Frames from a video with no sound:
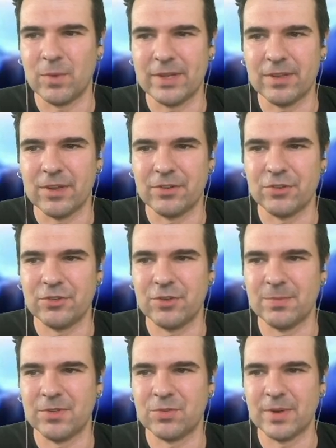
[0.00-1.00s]
weekly on
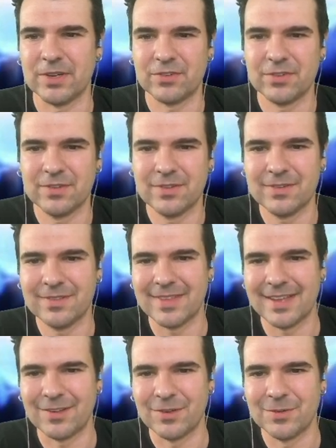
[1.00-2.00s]
YouTube and Twitch.
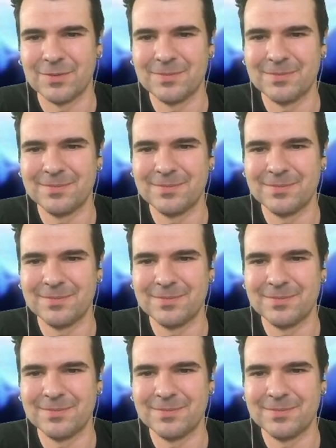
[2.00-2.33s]
Thank you.